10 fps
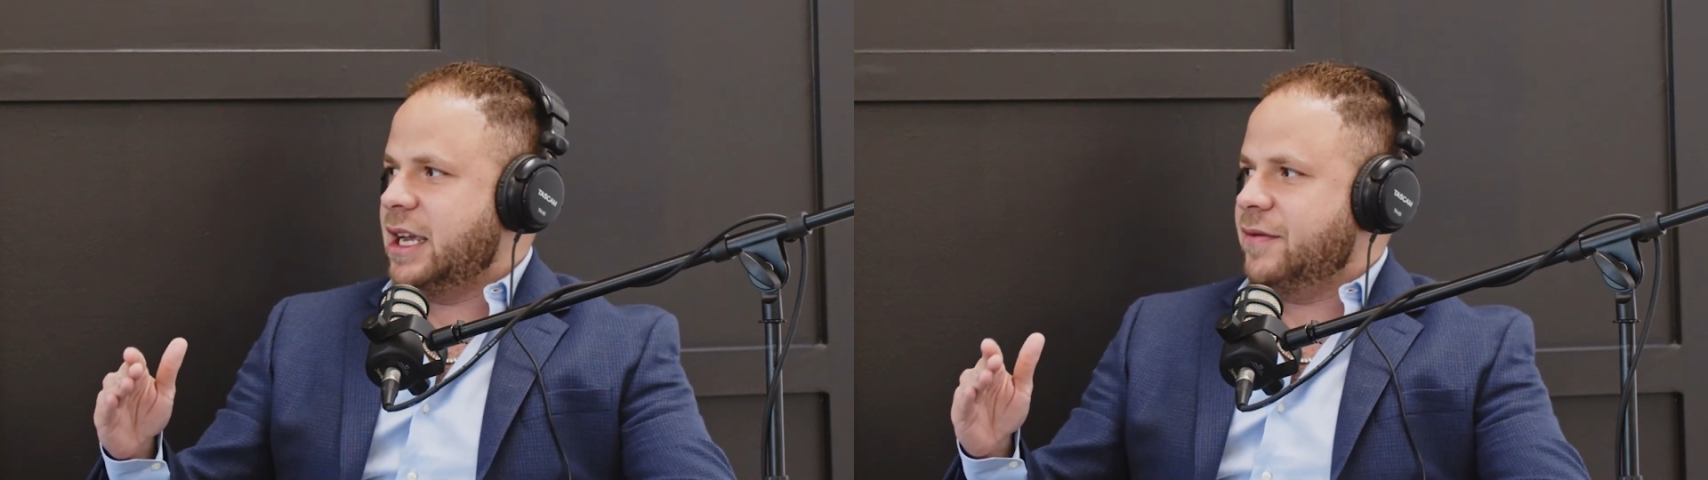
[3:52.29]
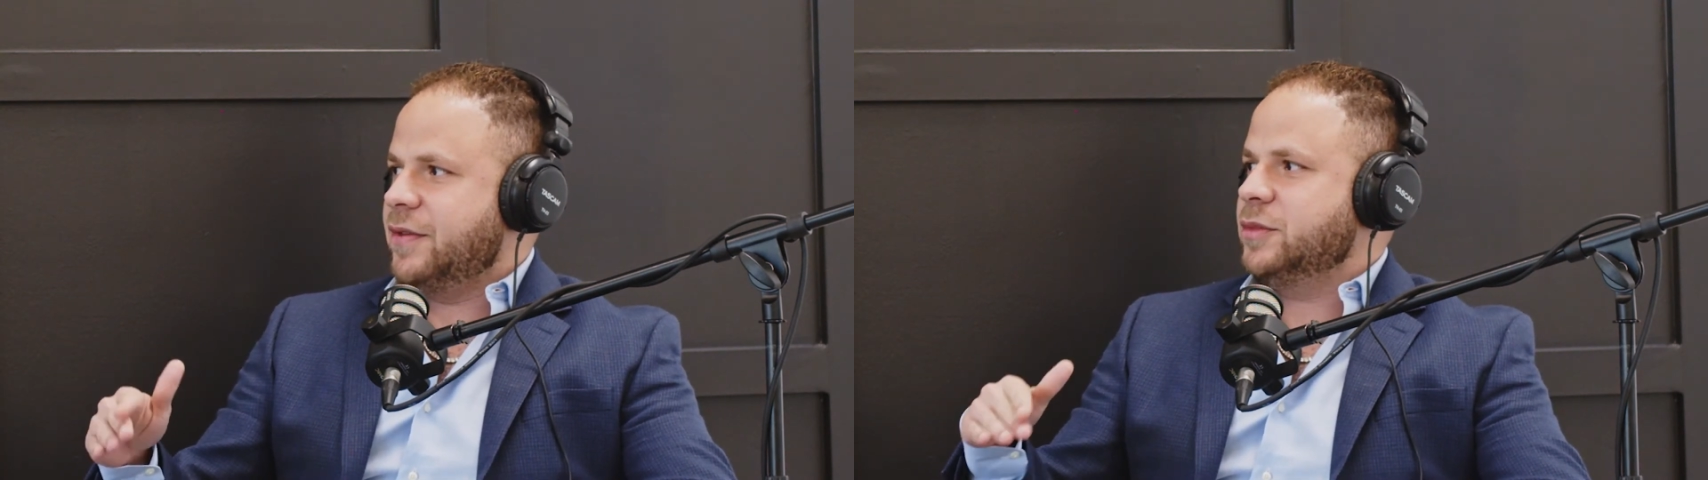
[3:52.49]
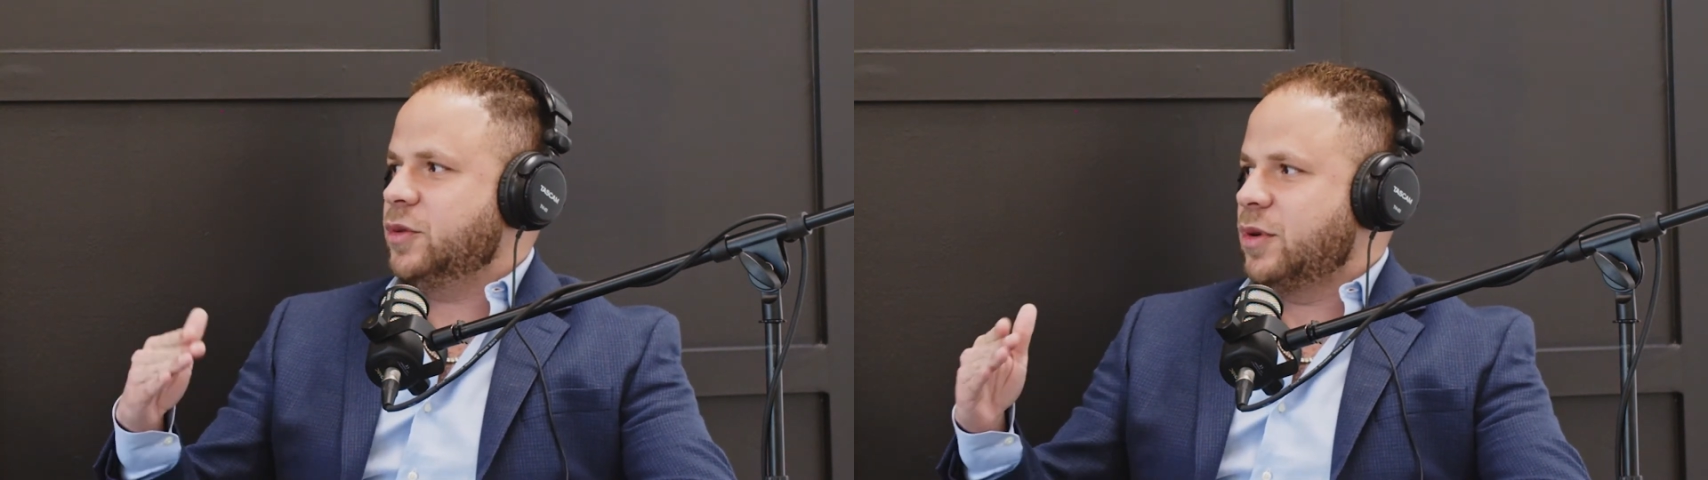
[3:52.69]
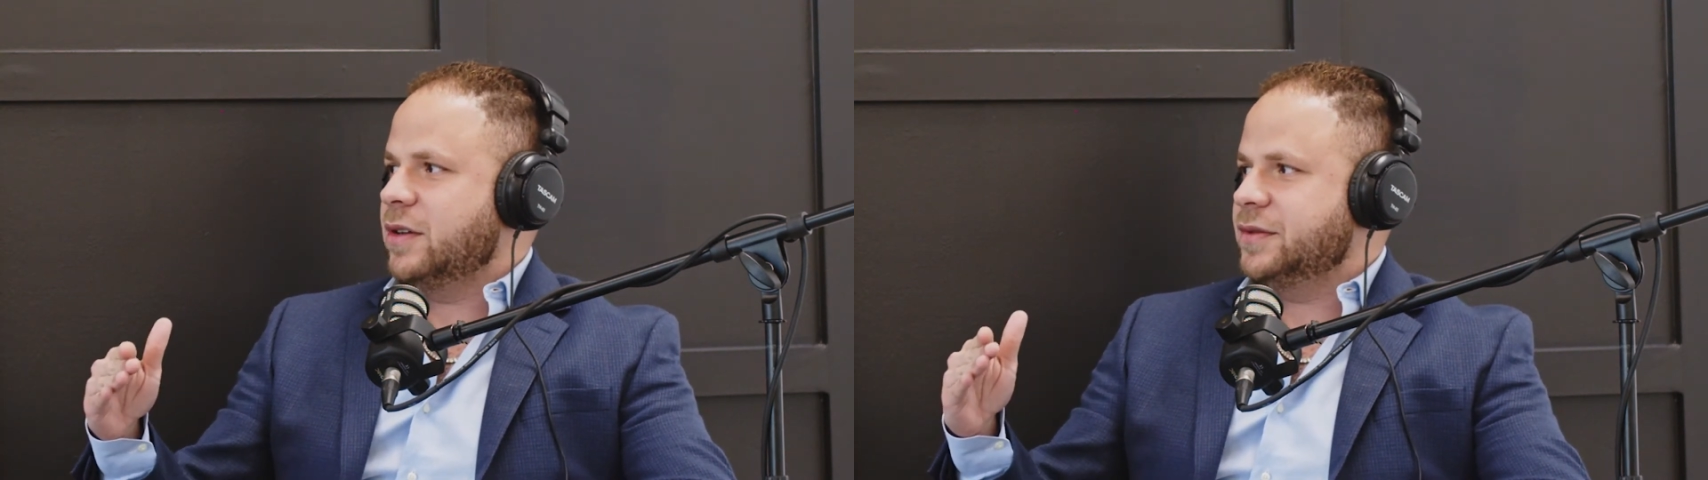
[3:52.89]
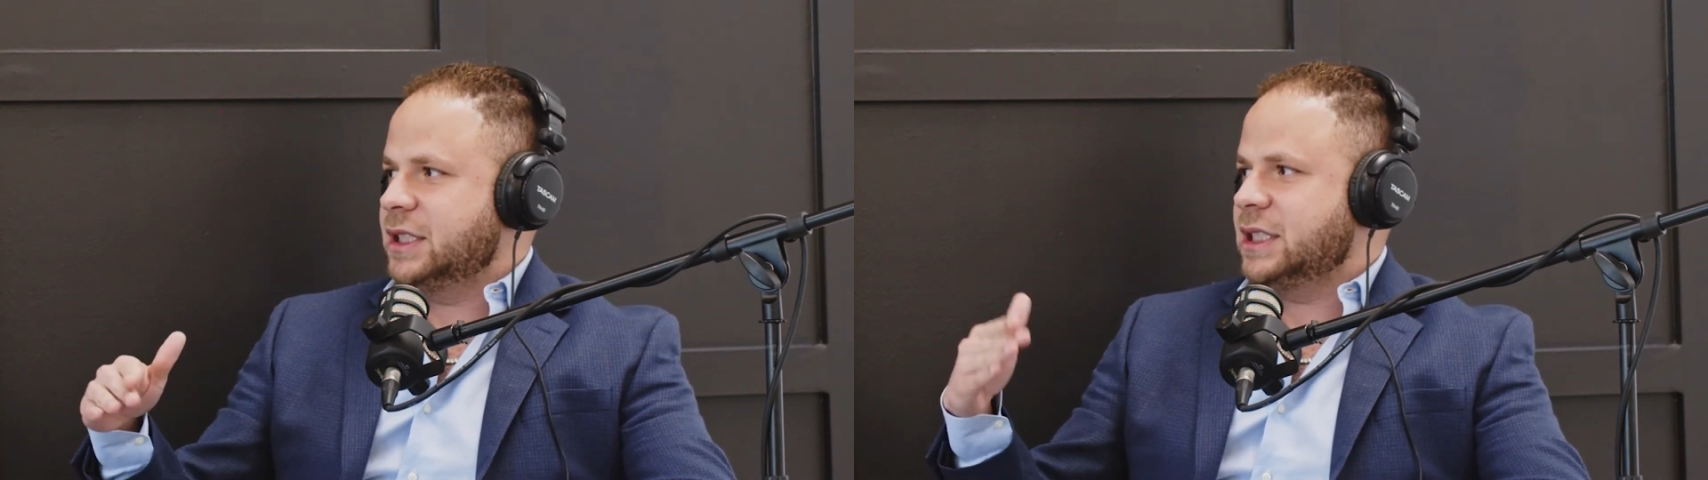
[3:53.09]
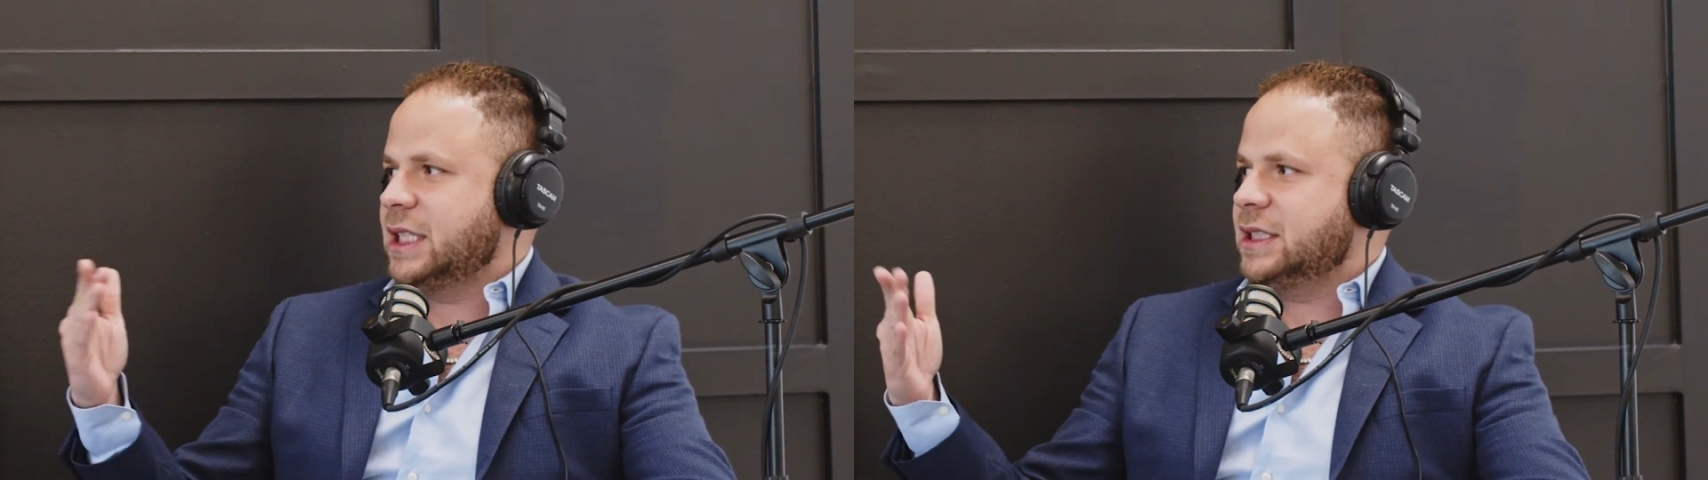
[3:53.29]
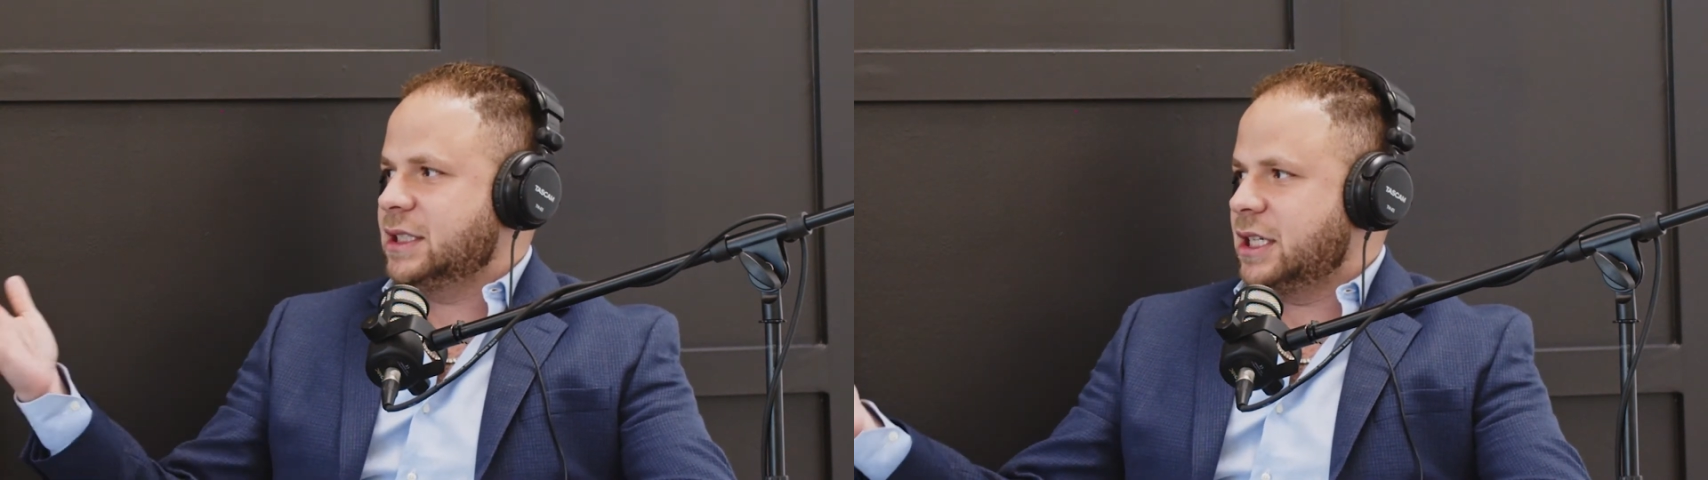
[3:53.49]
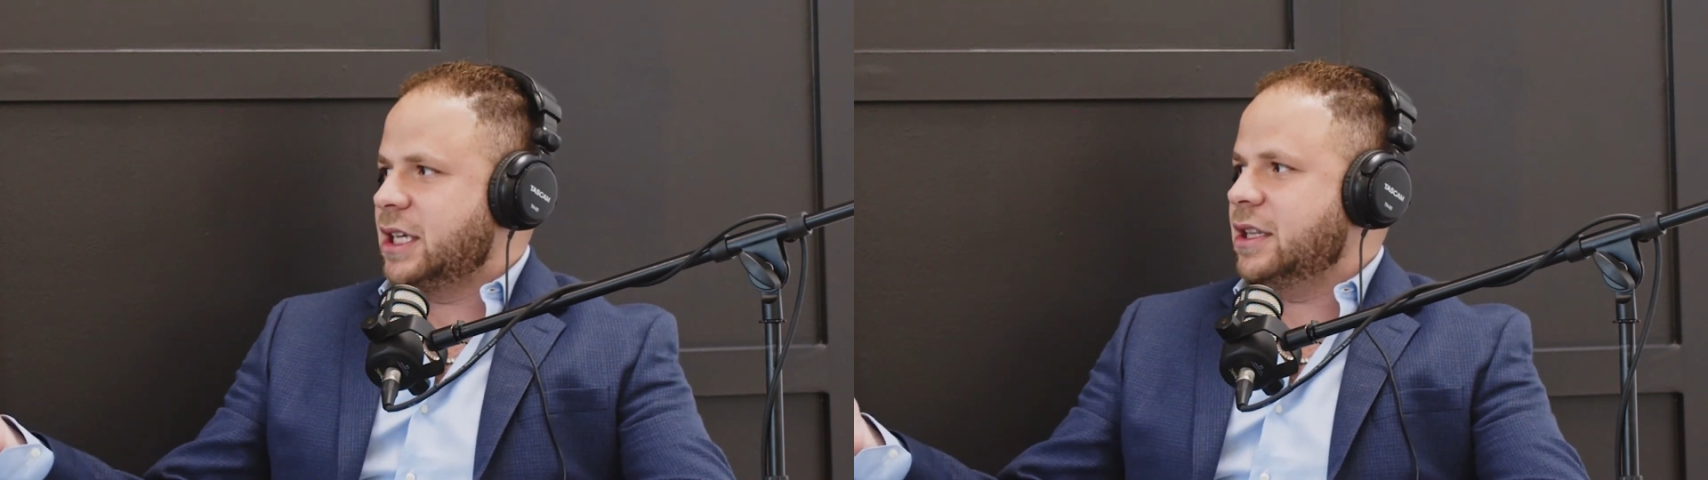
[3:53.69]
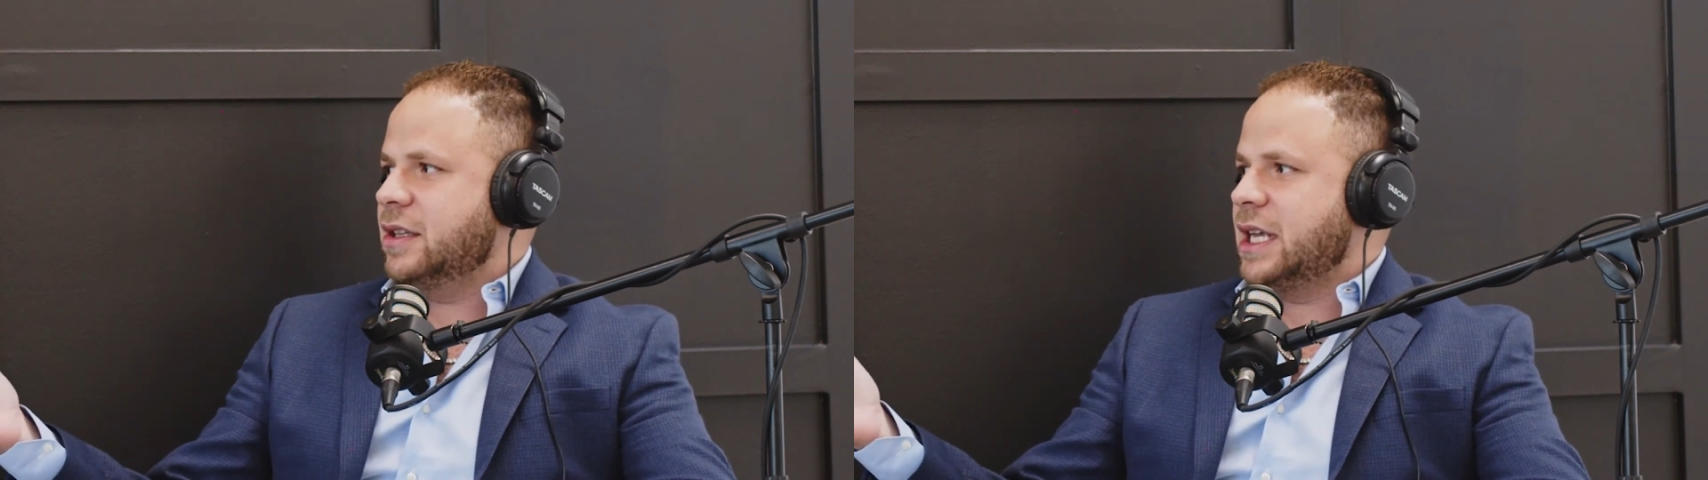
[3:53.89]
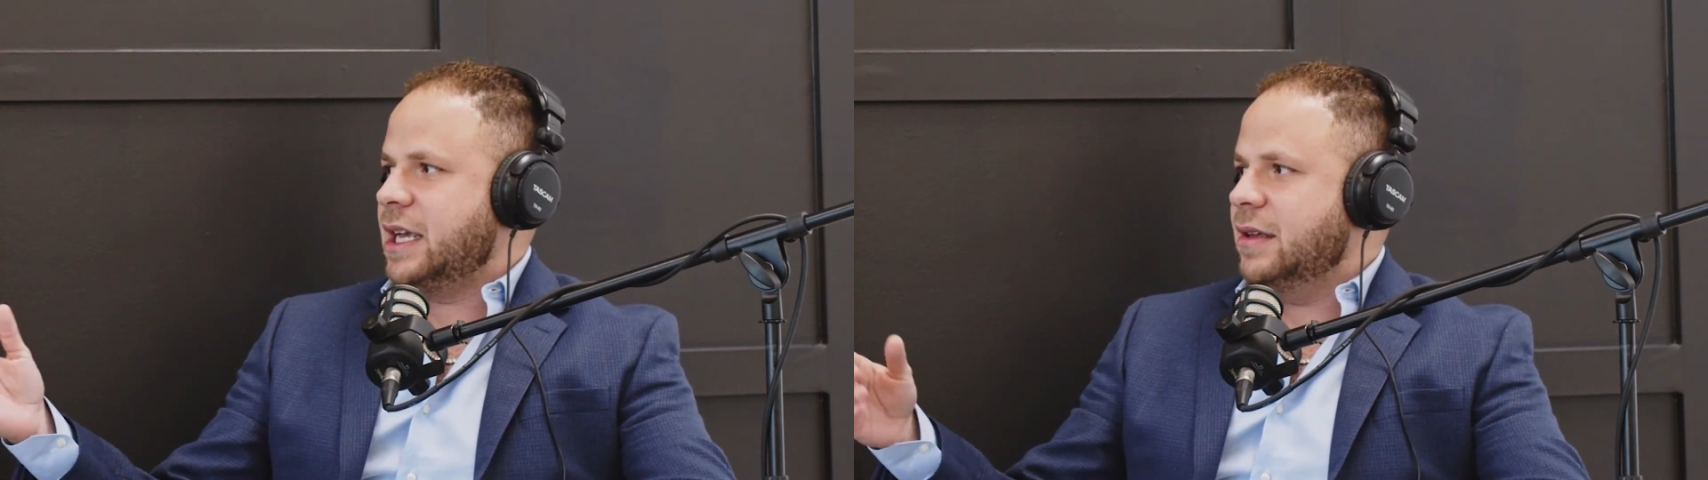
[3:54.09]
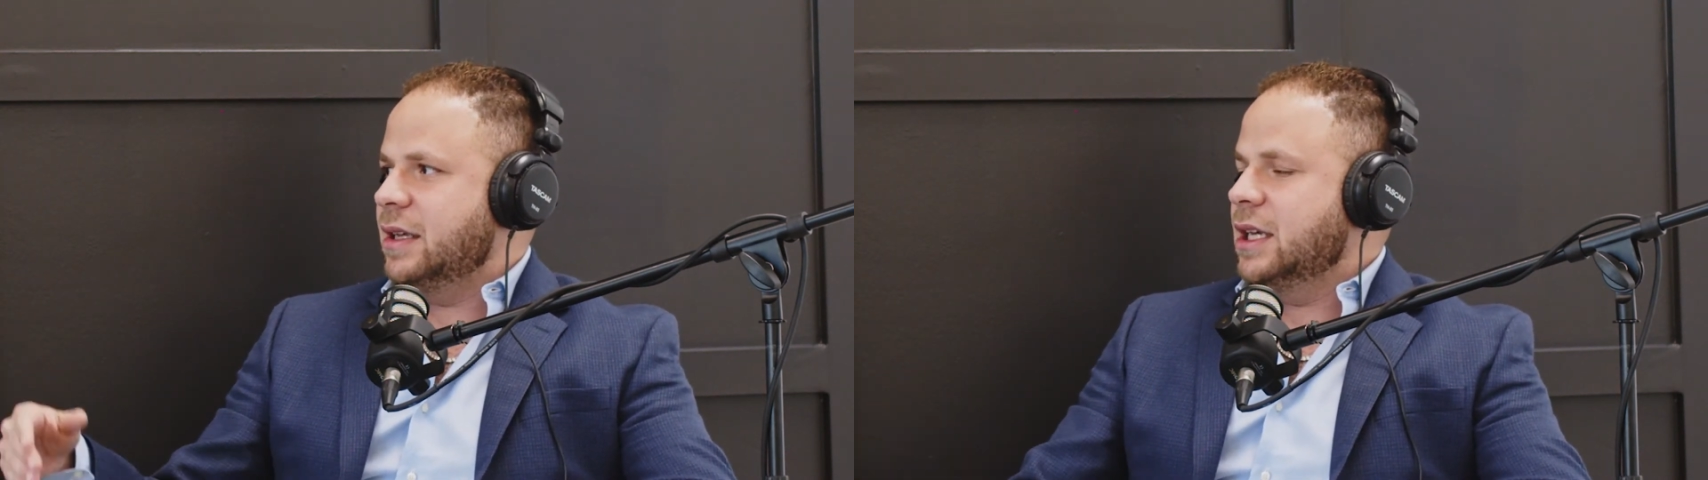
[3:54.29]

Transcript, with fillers: and from 12 to 6 is another day.